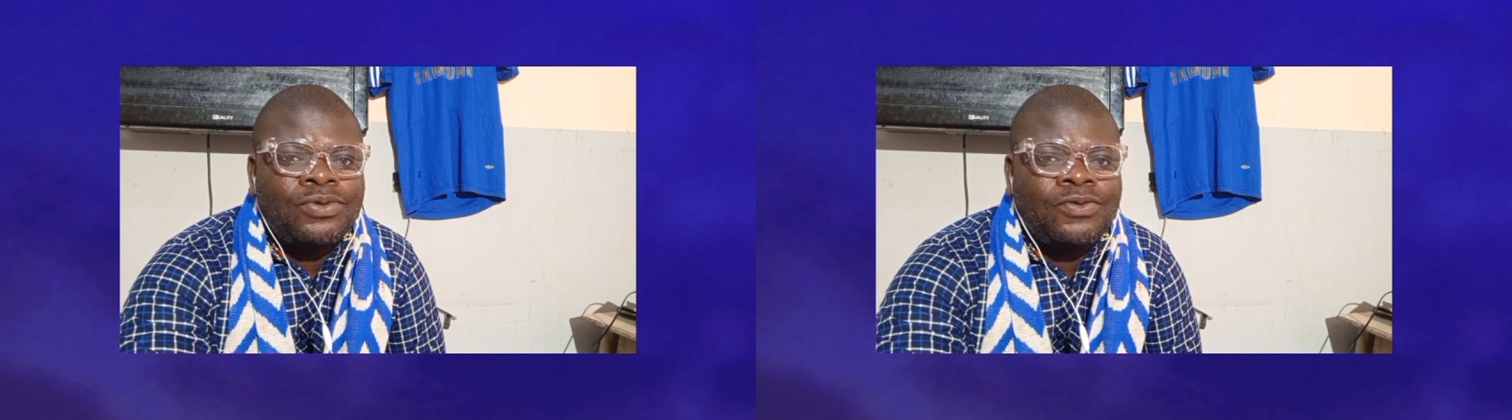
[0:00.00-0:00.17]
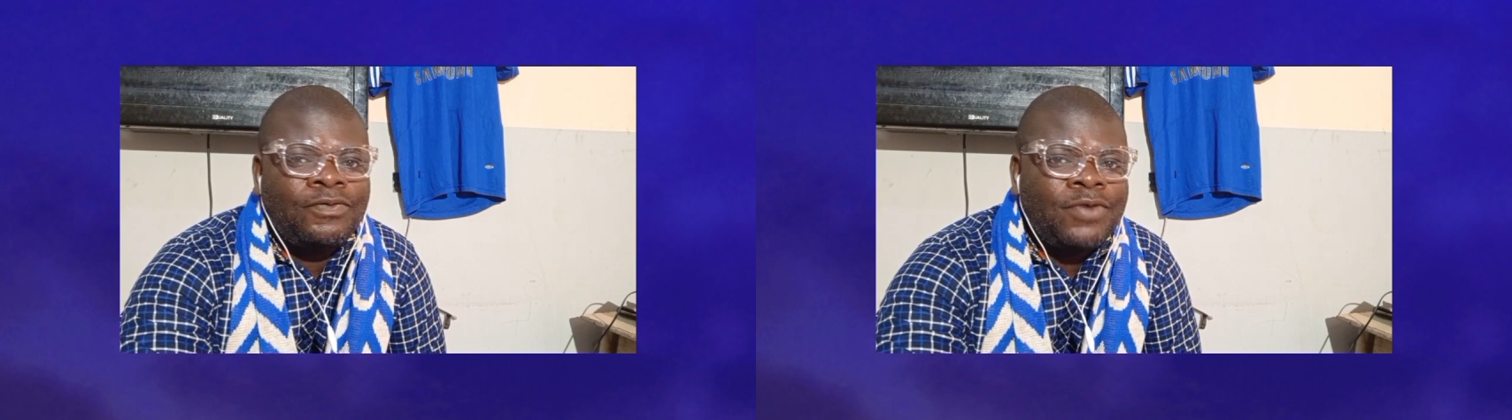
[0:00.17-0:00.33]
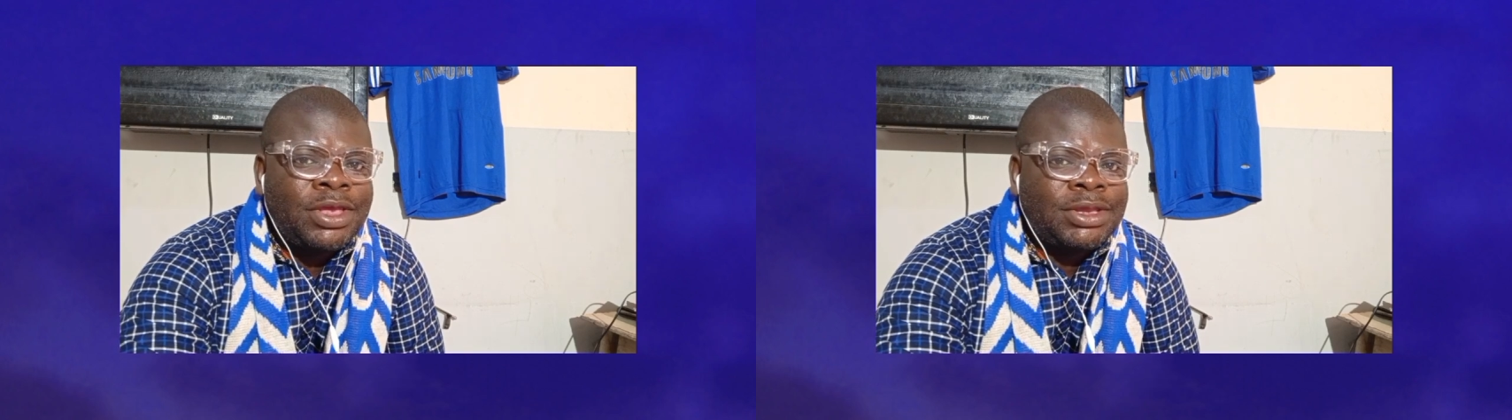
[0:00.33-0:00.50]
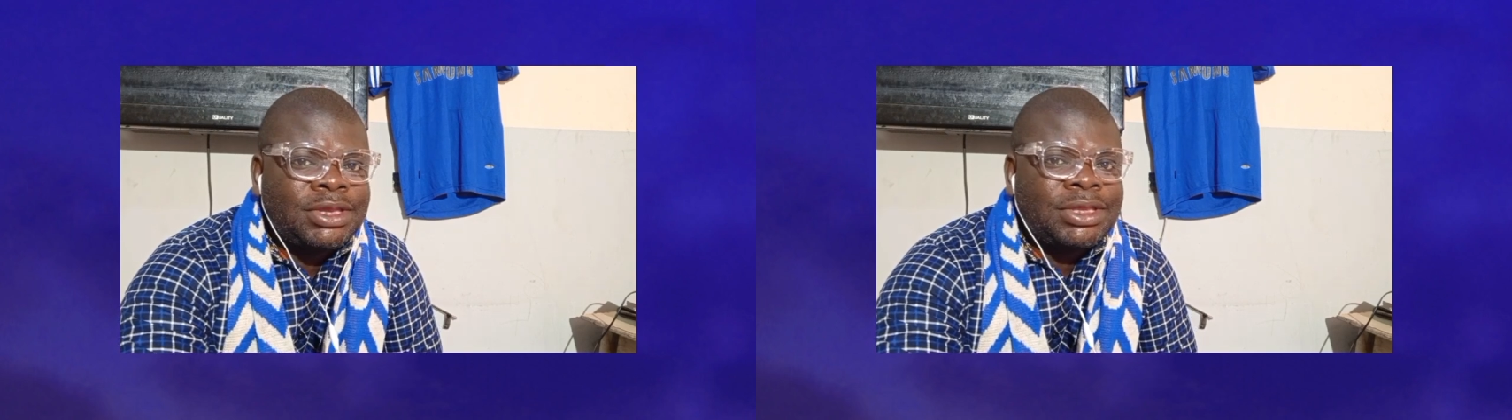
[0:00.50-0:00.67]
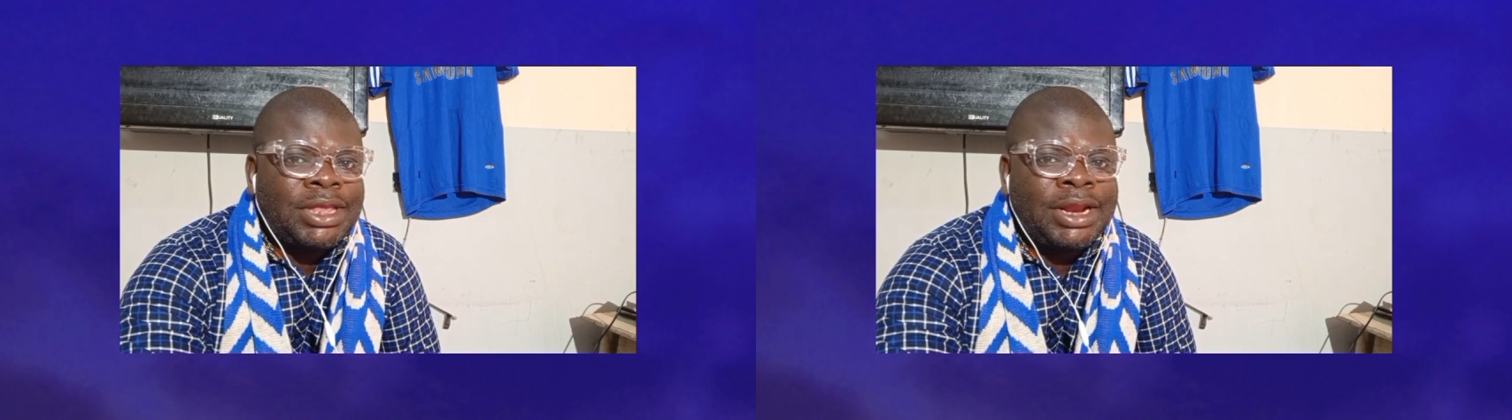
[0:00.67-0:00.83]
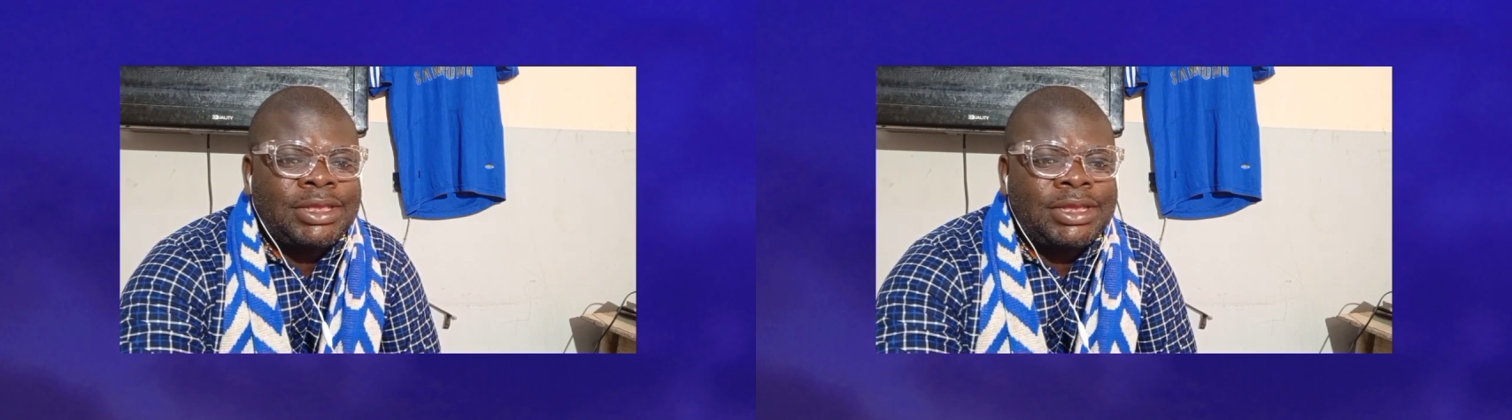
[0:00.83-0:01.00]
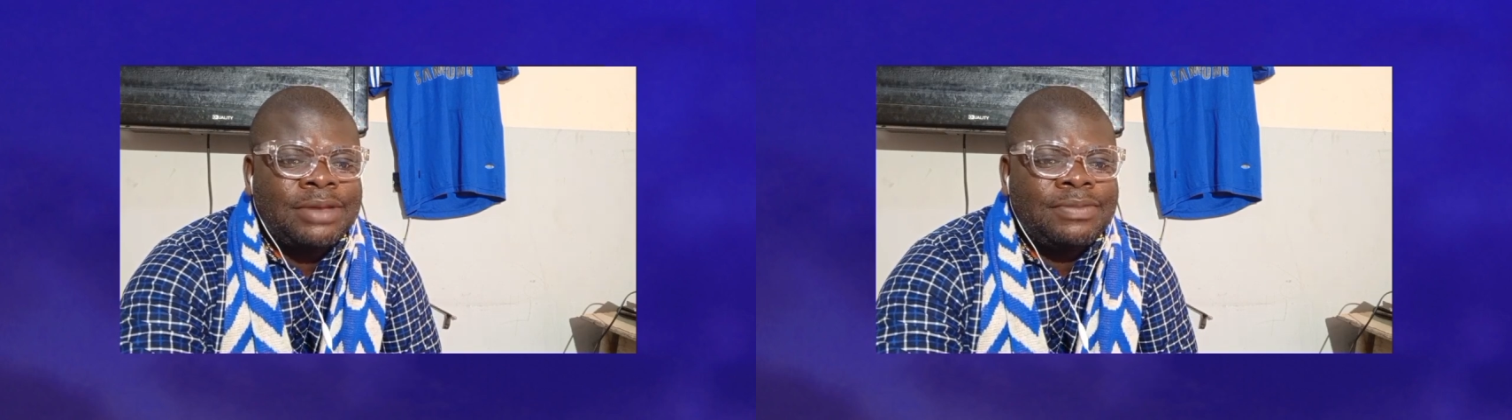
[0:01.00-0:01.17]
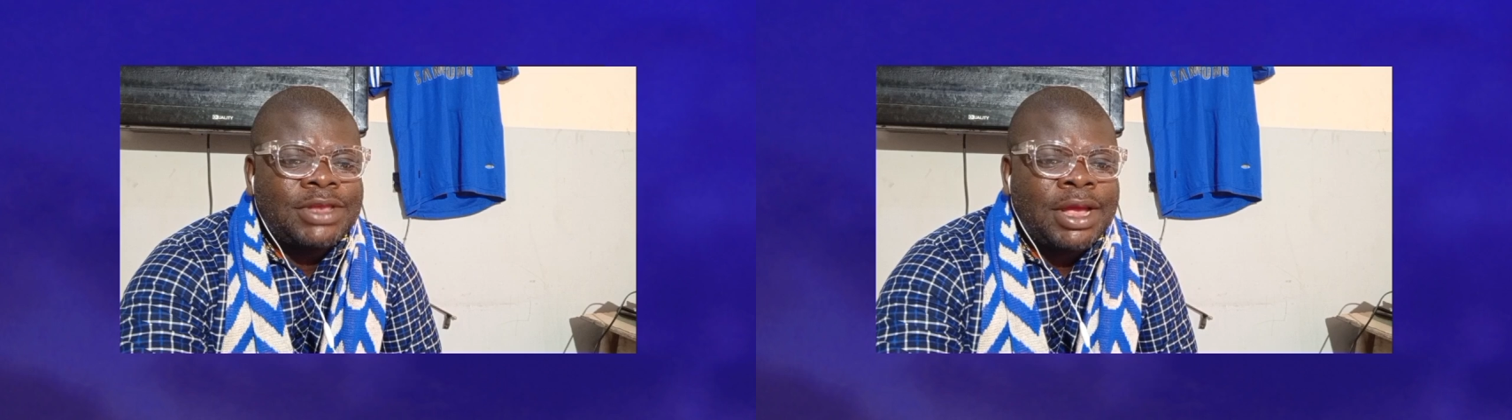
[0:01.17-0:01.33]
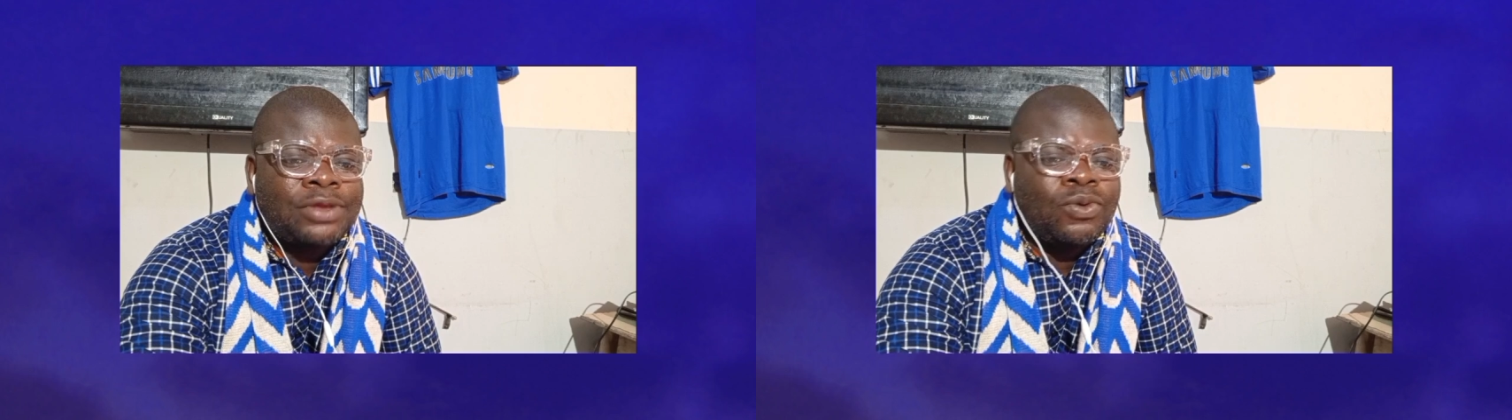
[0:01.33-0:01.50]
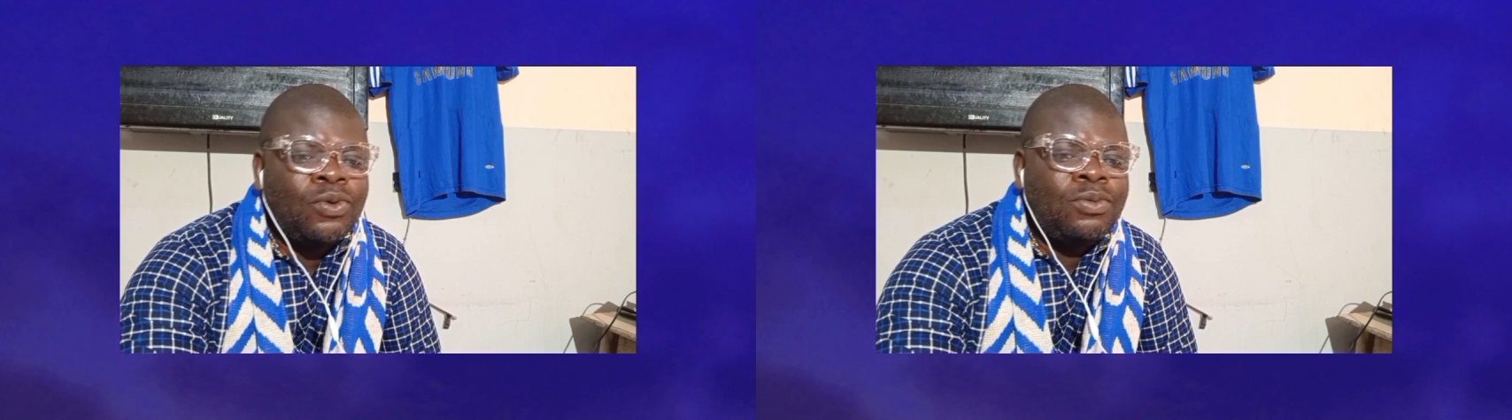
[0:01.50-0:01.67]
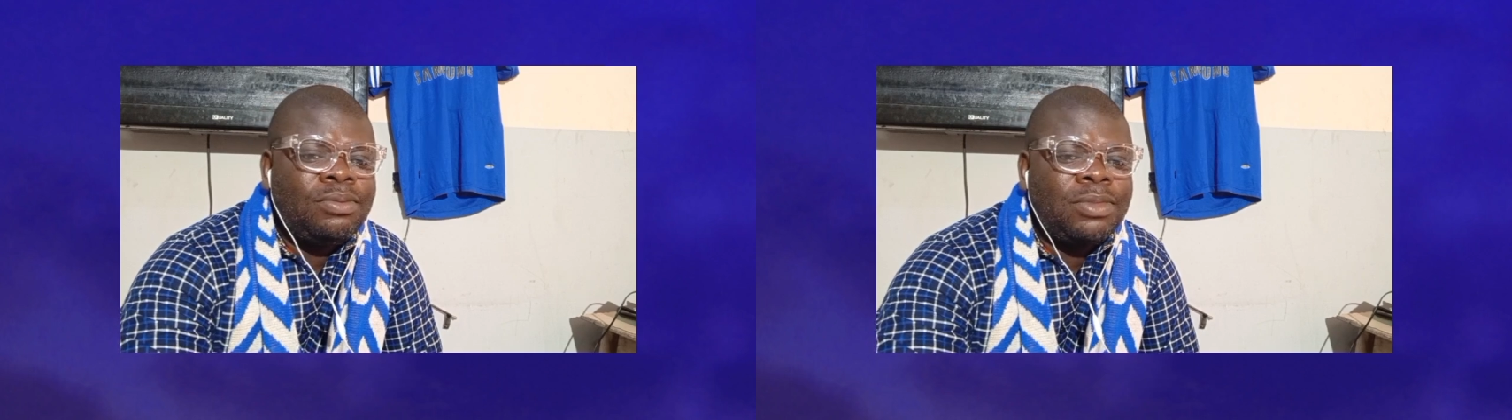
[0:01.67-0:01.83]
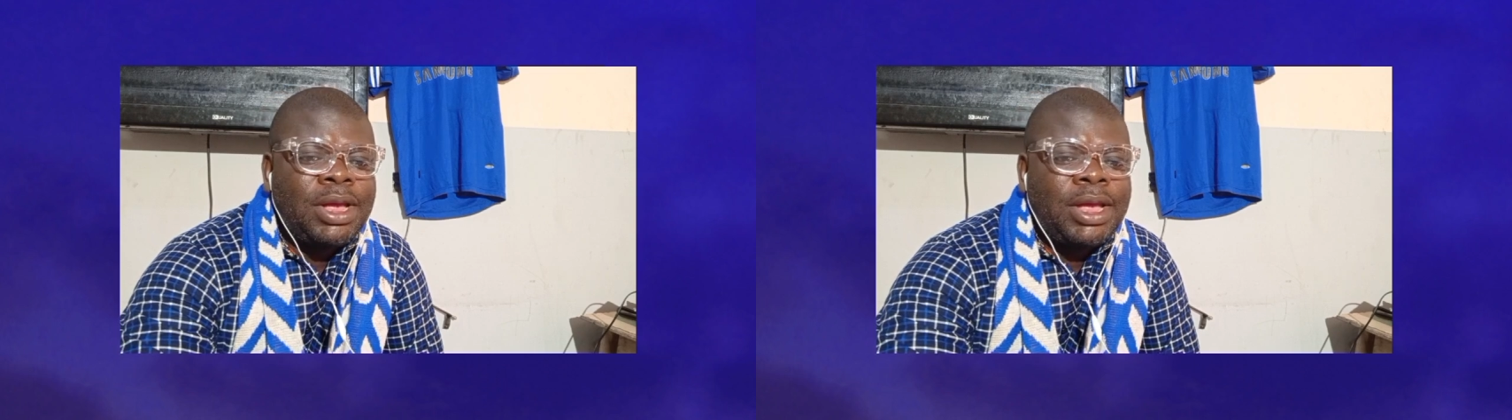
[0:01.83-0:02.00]
to face 3 teams at
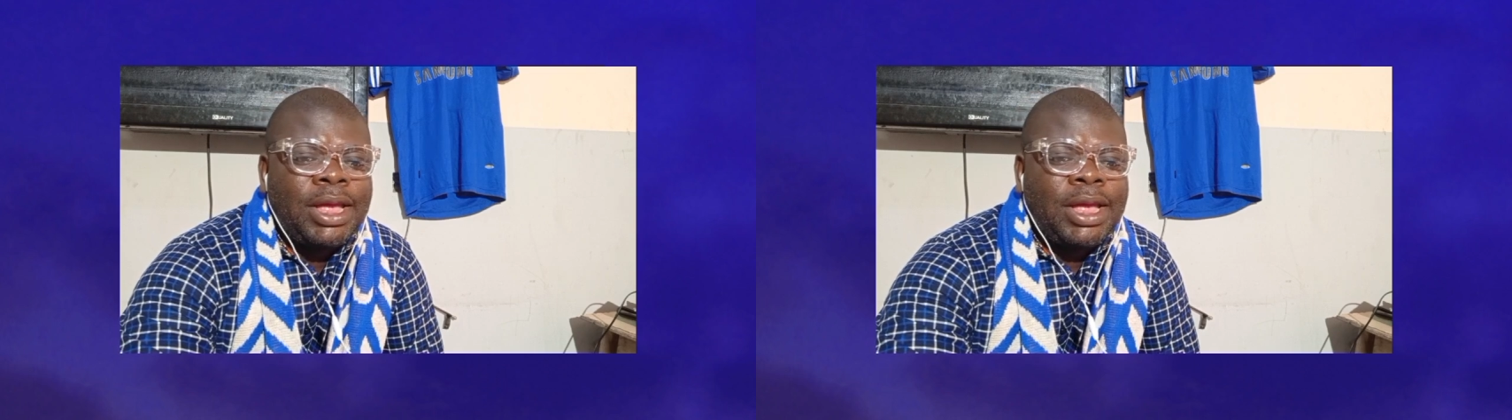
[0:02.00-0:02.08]
home